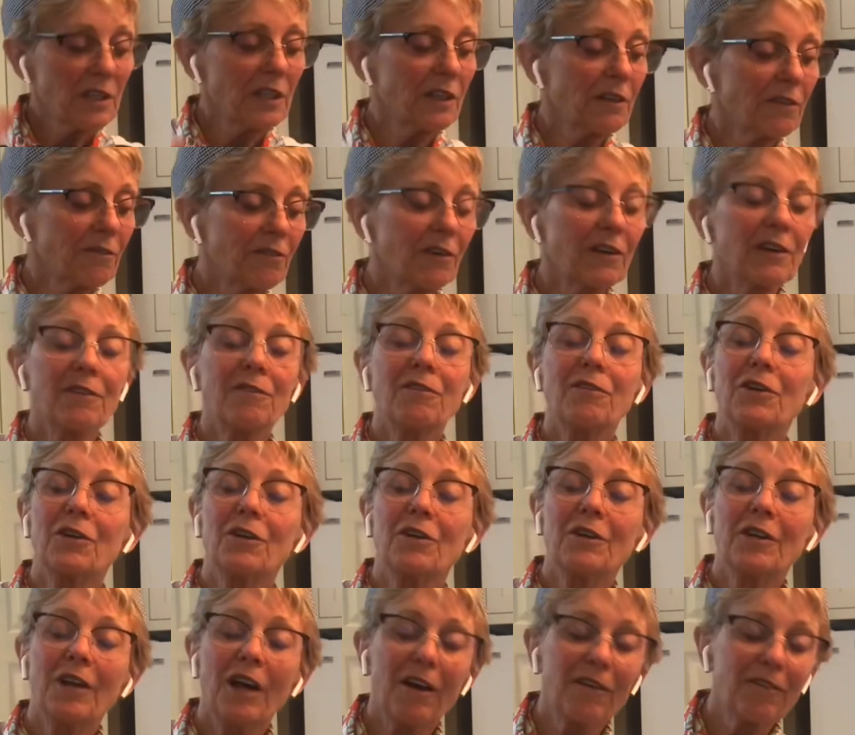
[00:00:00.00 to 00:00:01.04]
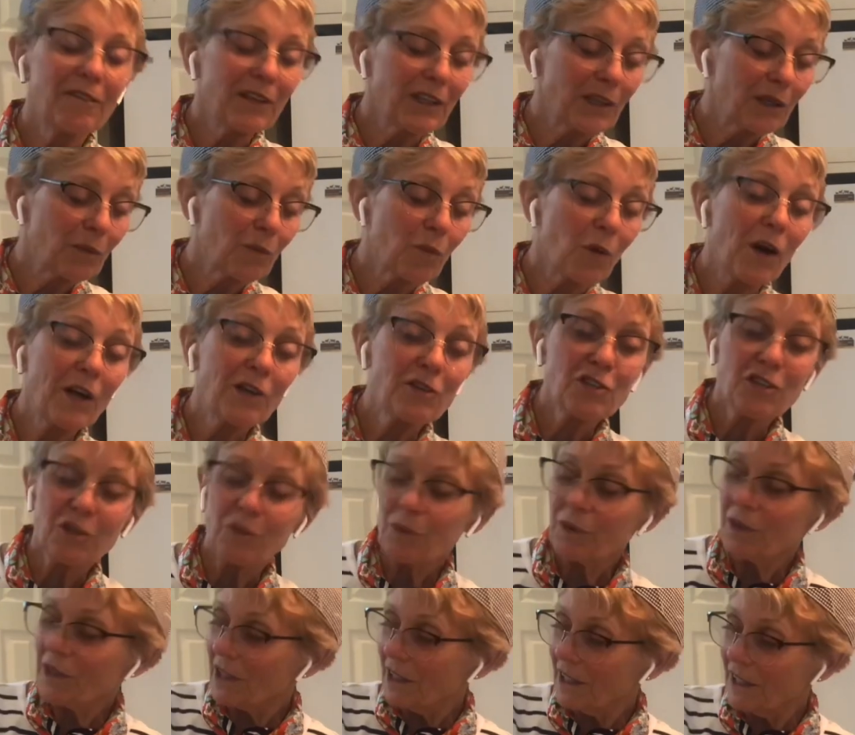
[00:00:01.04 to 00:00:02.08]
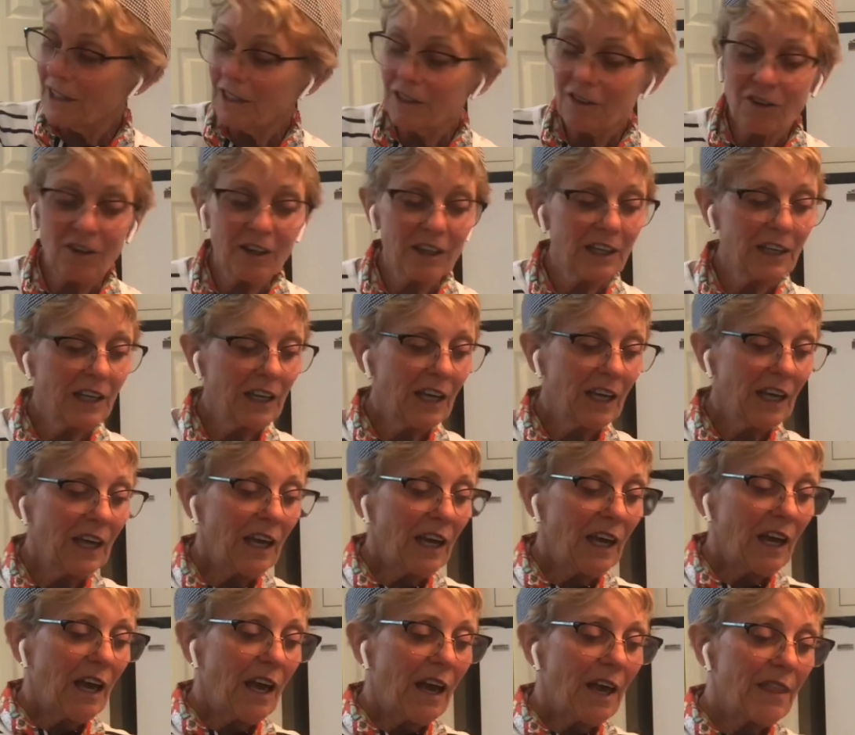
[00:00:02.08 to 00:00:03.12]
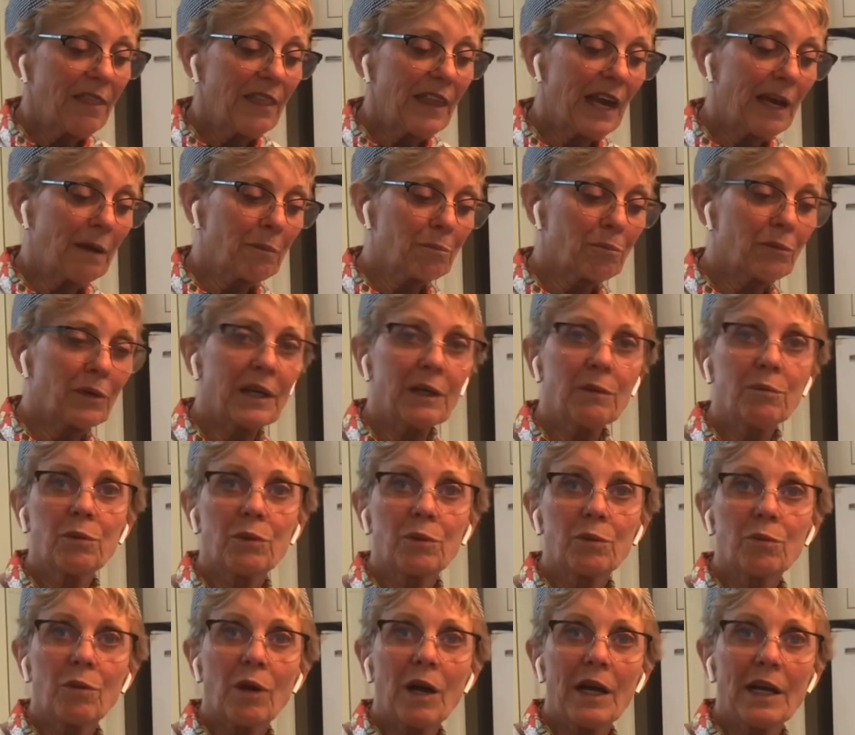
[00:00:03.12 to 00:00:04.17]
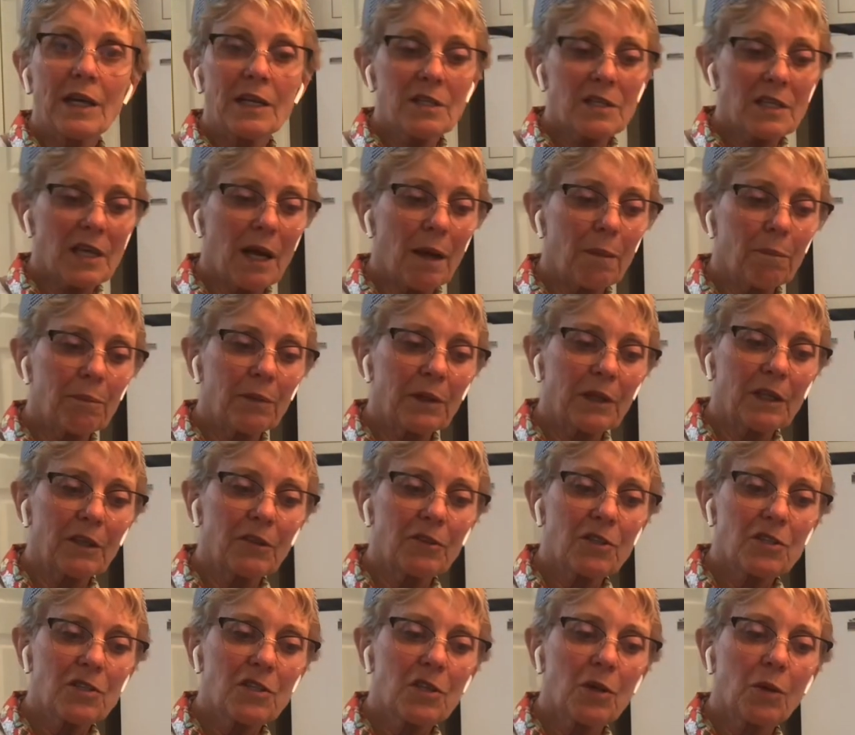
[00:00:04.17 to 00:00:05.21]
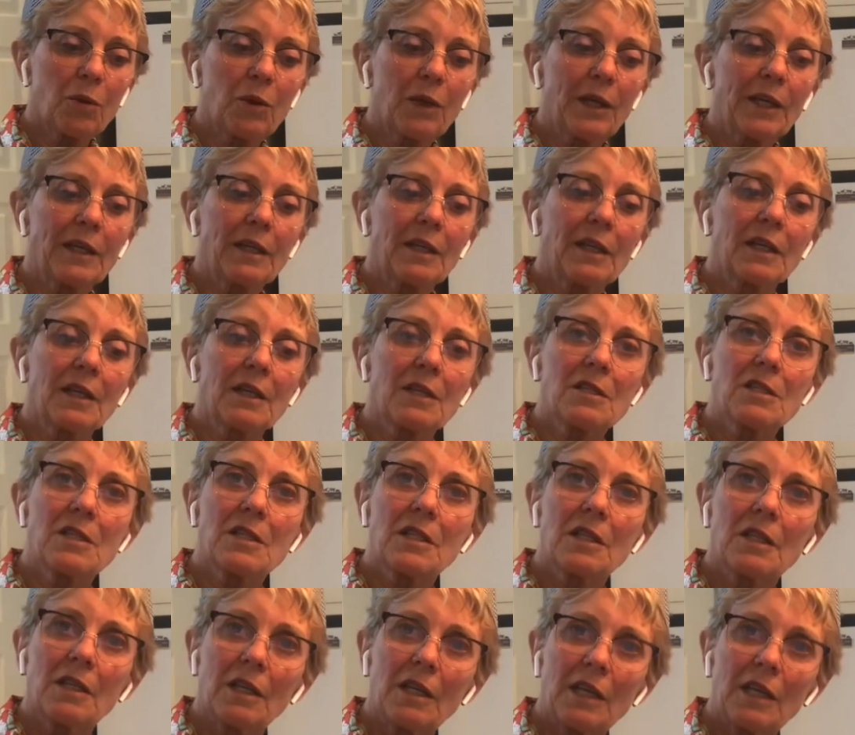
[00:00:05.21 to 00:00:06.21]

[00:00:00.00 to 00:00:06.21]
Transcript: in front of your oven and watch it with the light on, that bread will rise up. It'll just go like this.